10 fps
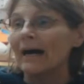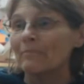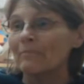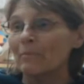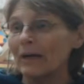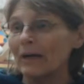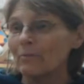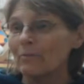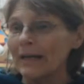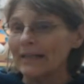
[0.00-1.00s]
Well,
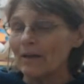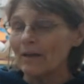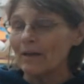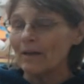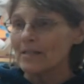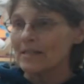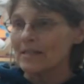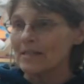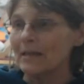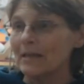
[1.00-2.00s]
right now this is
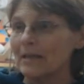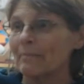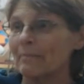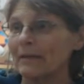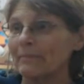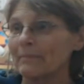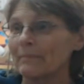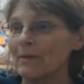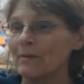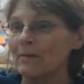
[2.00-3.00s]
it, but
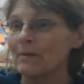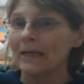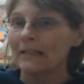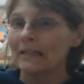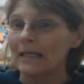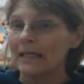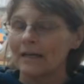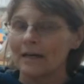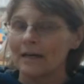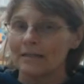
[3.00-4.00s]
maybe when
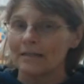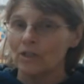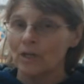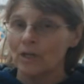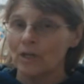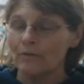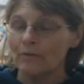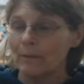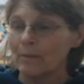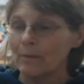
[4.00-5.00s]
January,
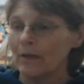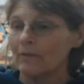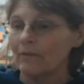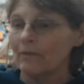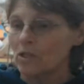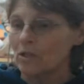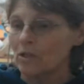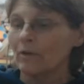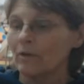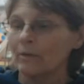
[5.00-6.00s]
February, if it's
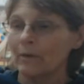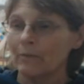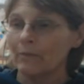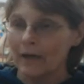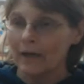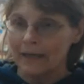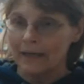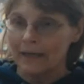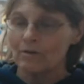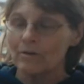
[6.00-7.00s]
slower and we've ran
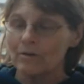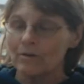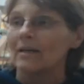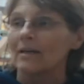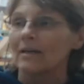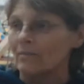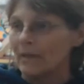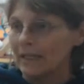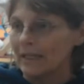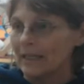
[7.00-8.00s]
out, we
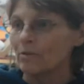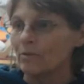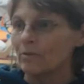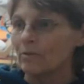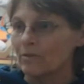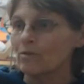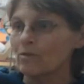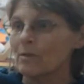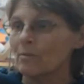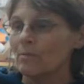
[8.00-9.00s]
can do
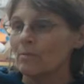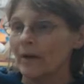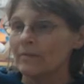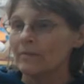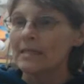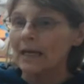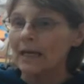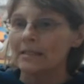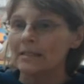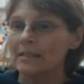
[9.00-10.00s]
some more. The
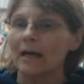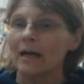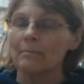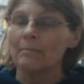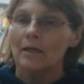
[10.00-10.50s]
second time